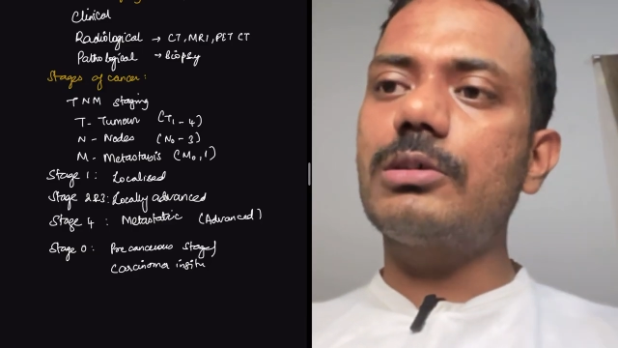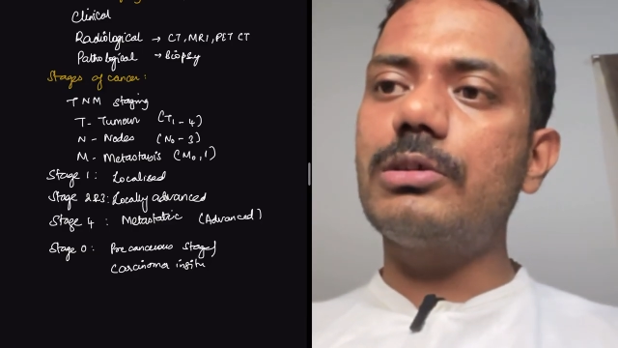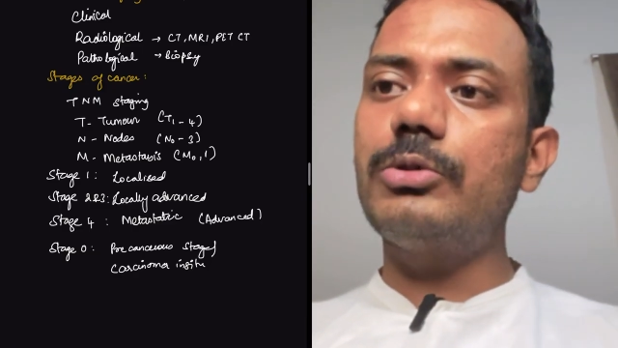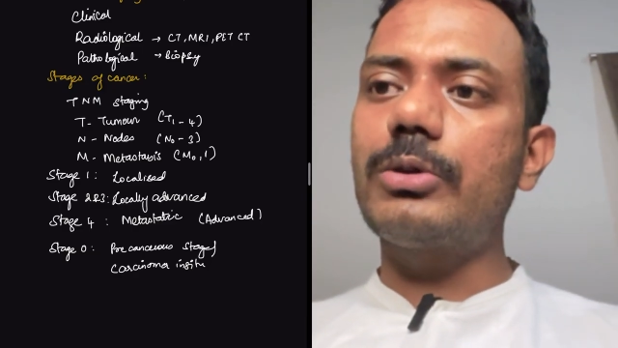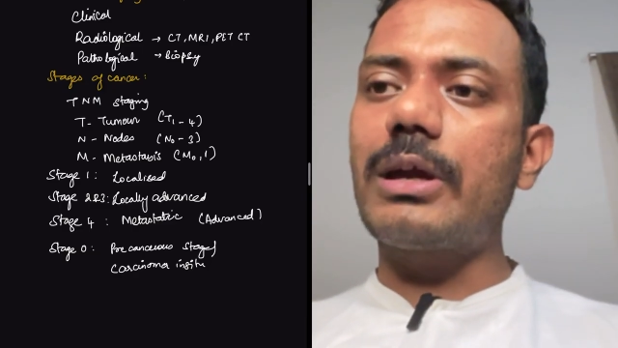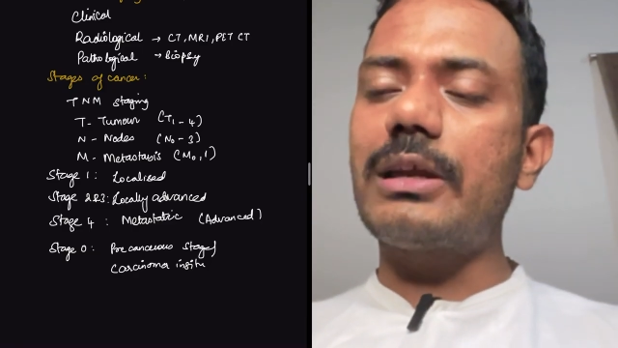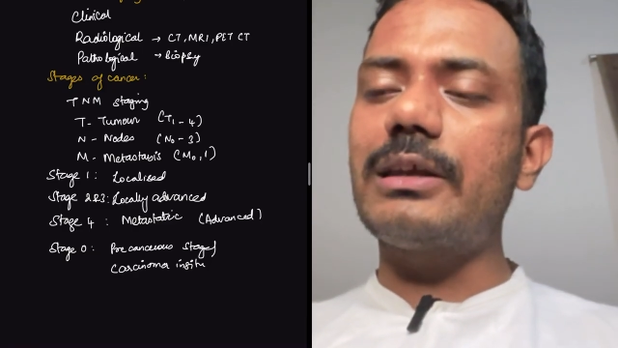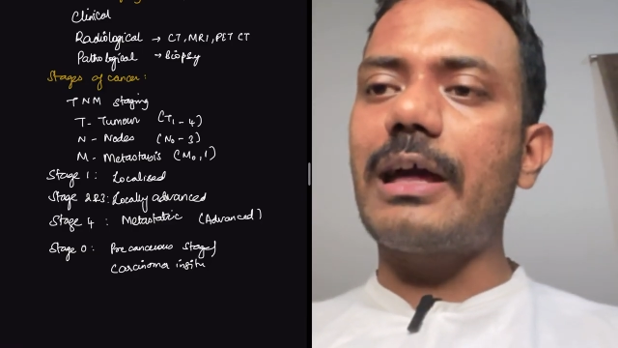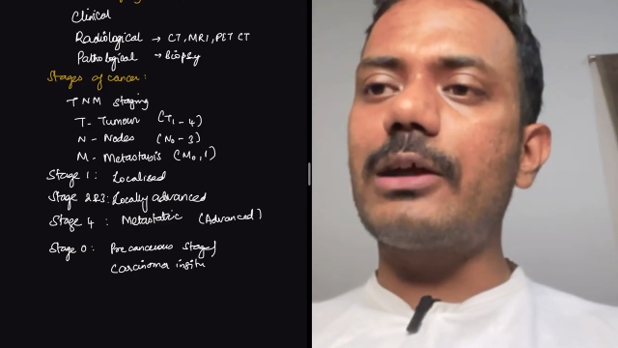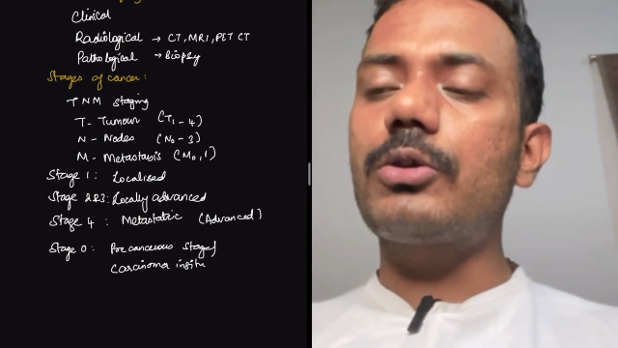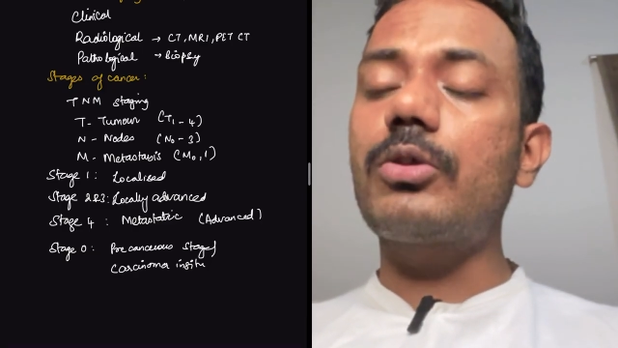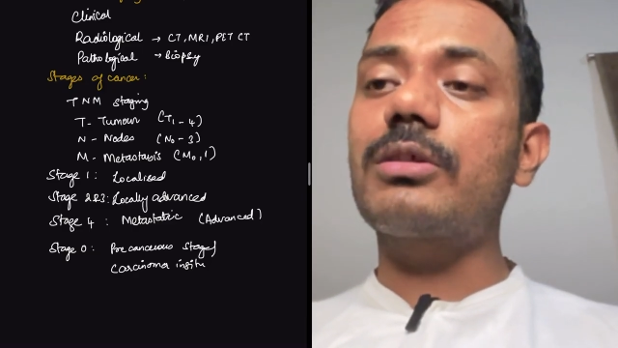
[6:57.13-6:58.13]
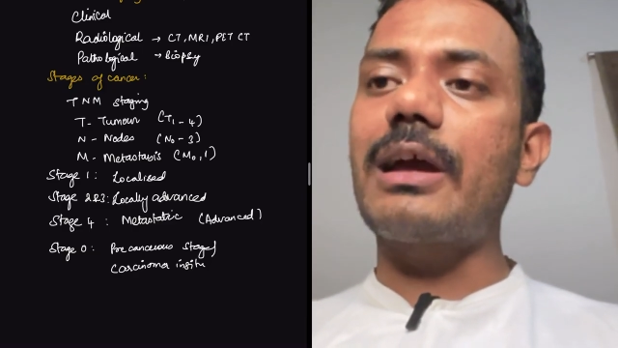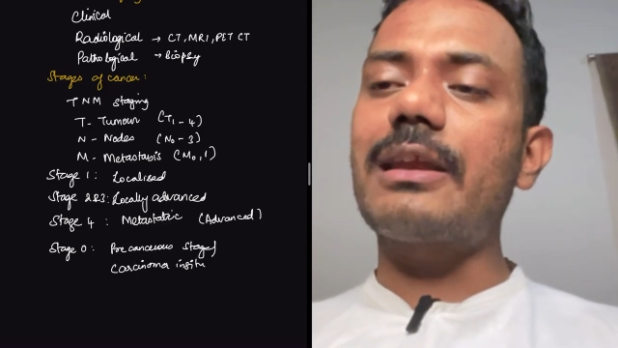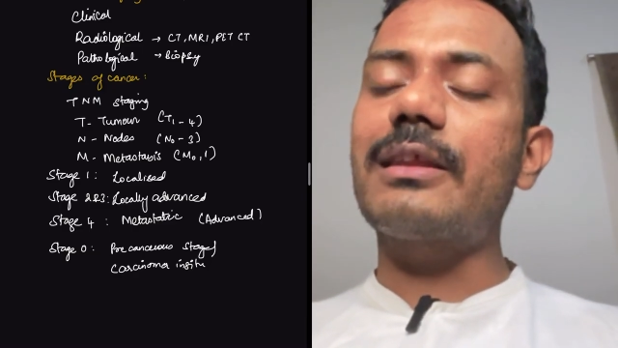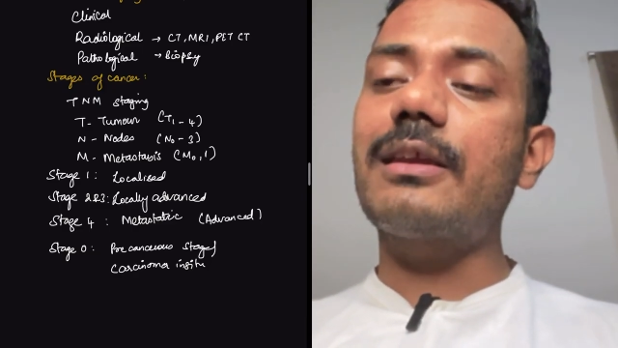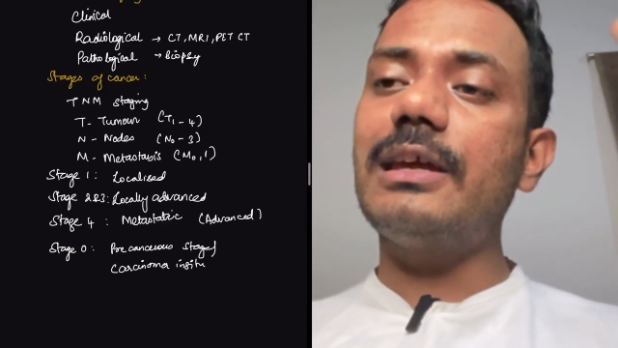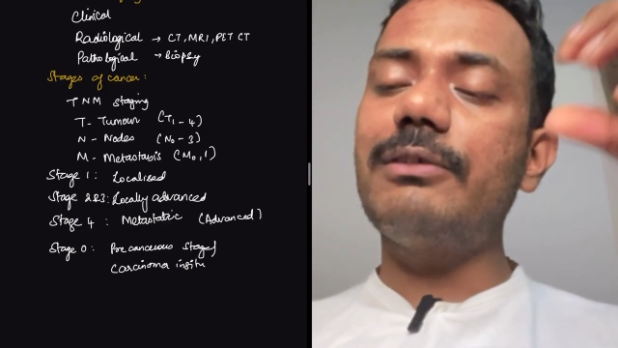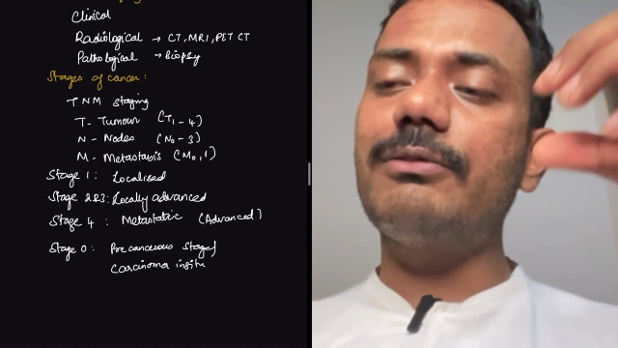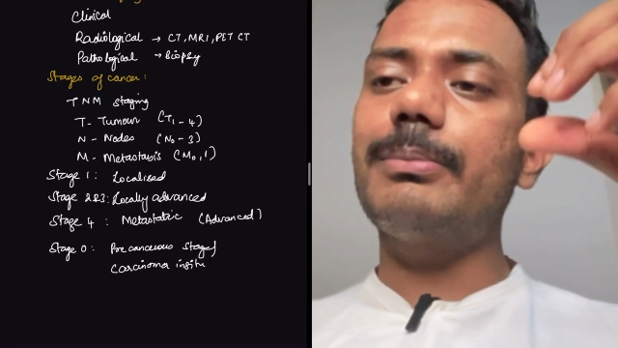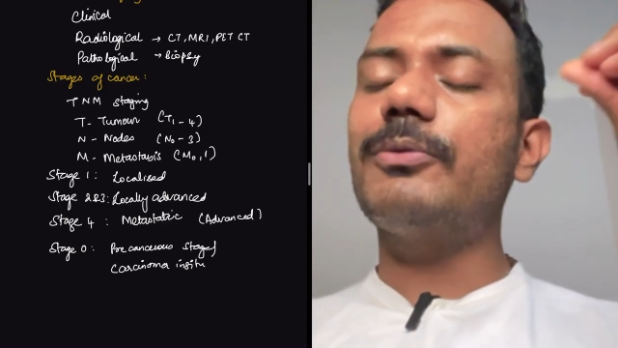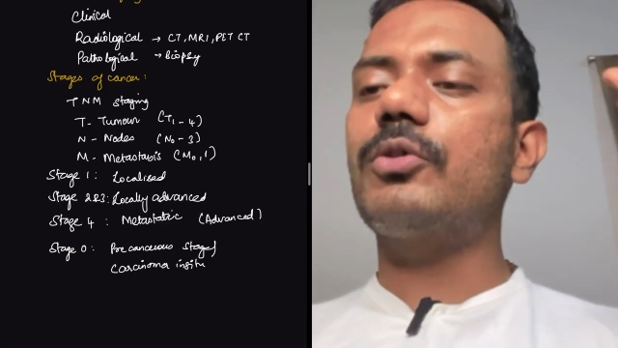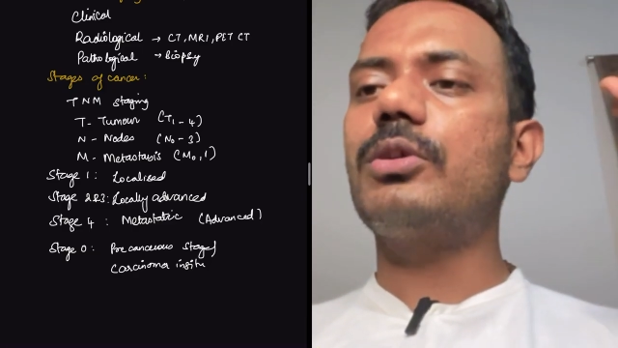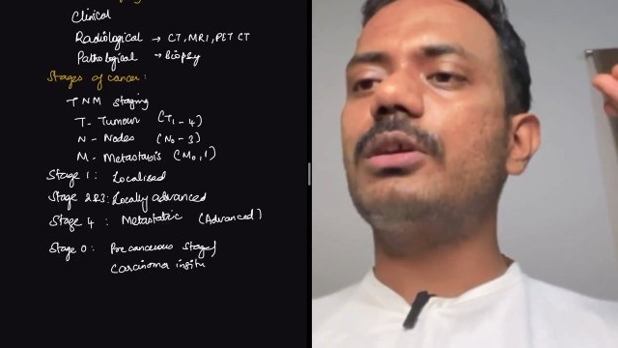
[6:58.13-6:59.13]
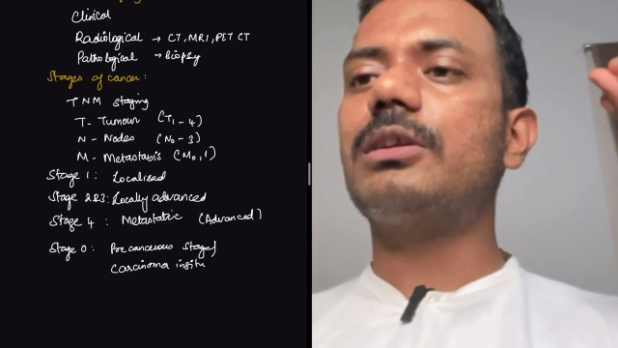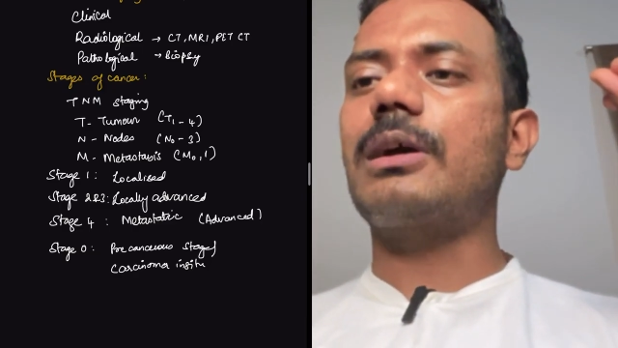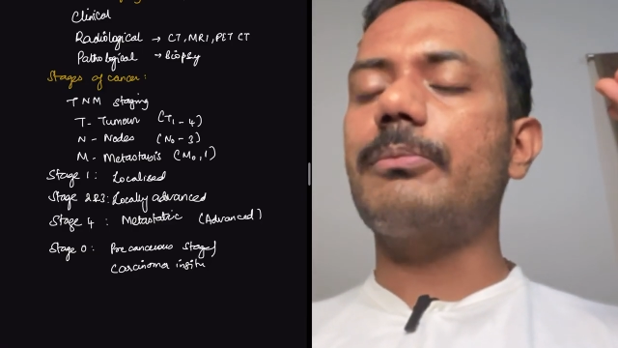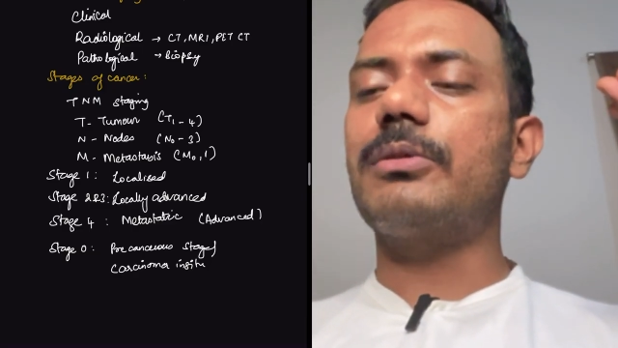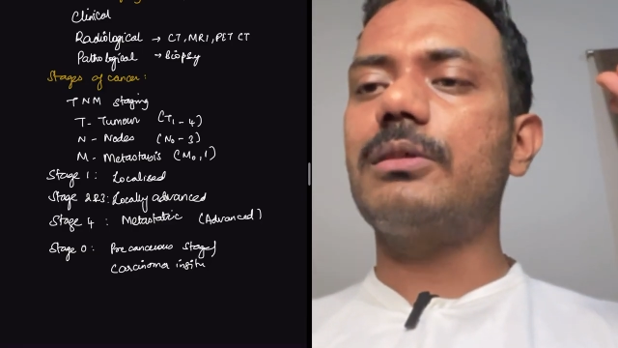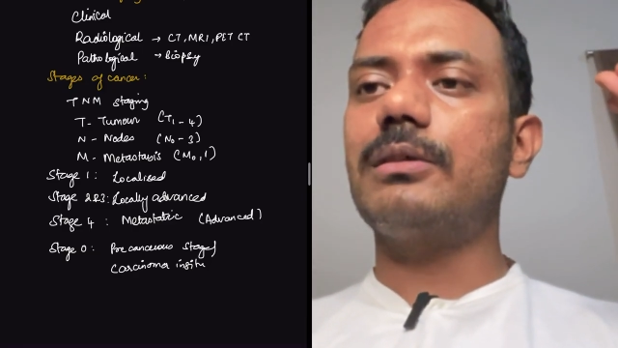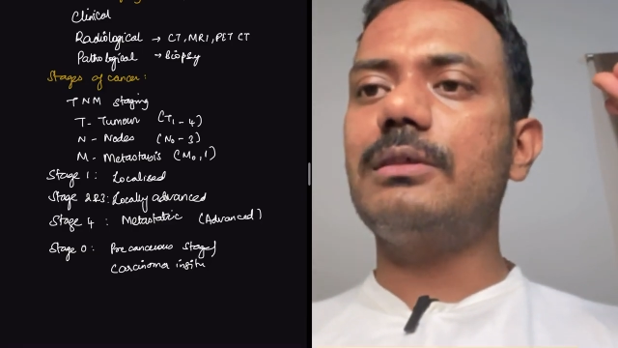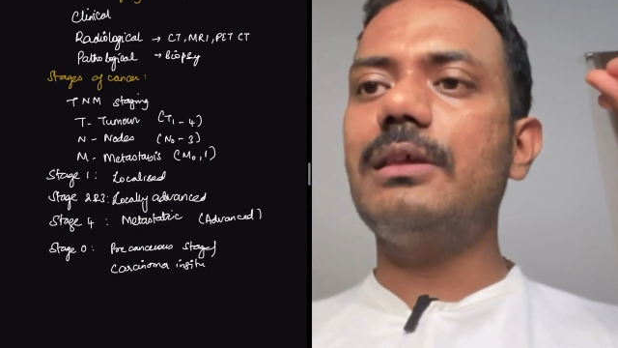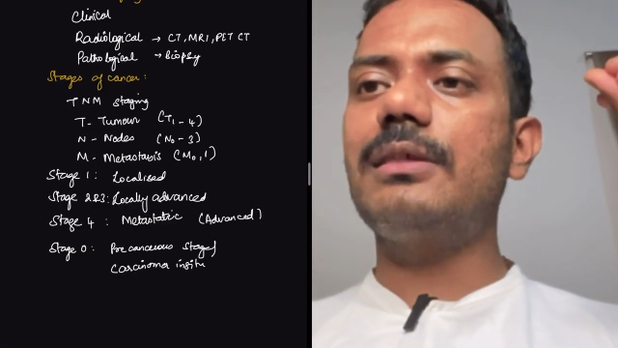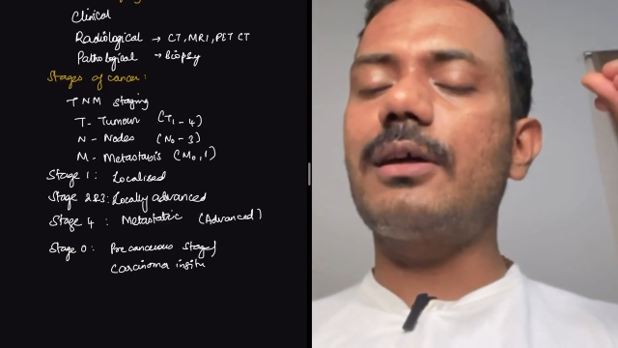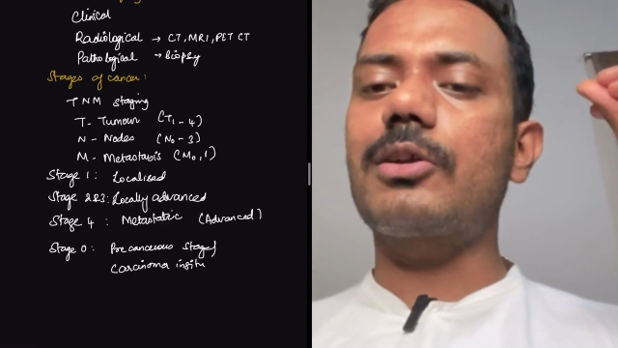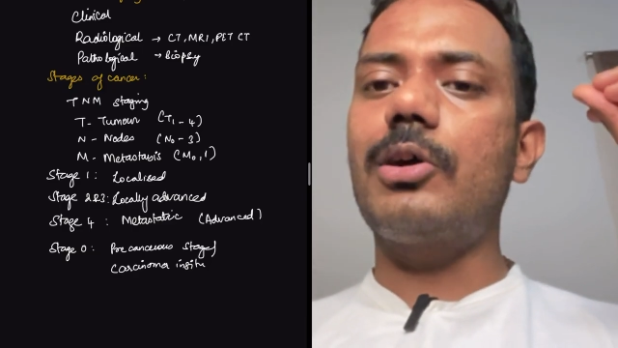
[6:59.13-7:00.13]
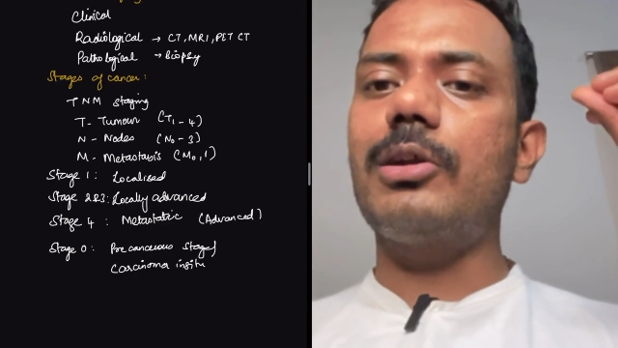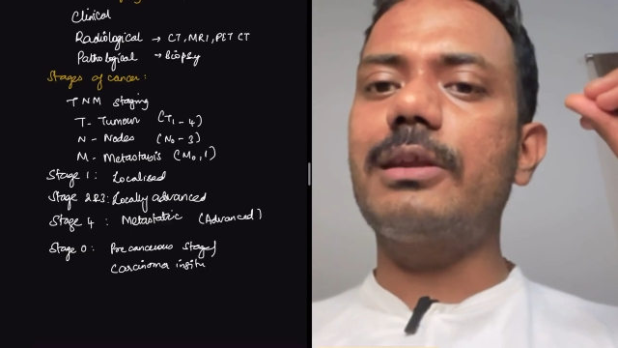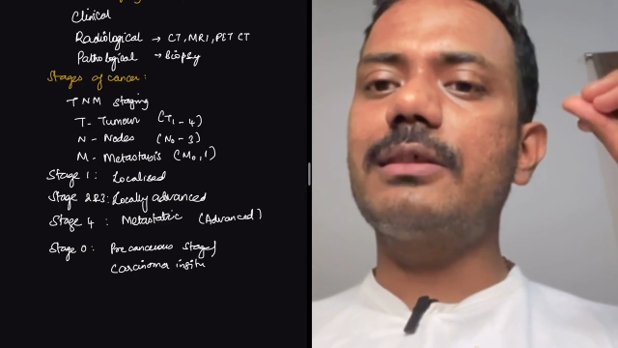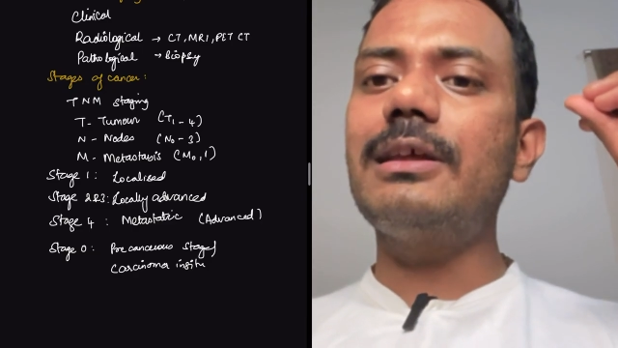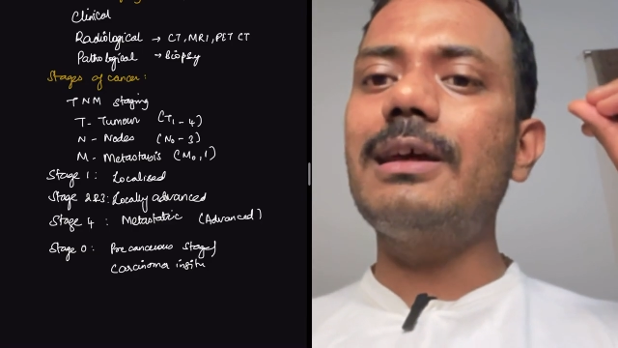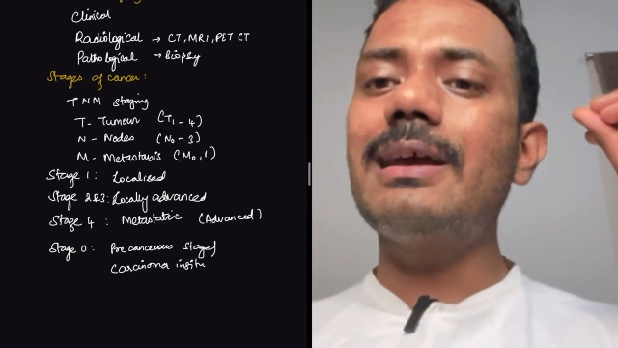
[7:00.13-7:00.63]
you can diagnose cancer even before it comes. These are called as the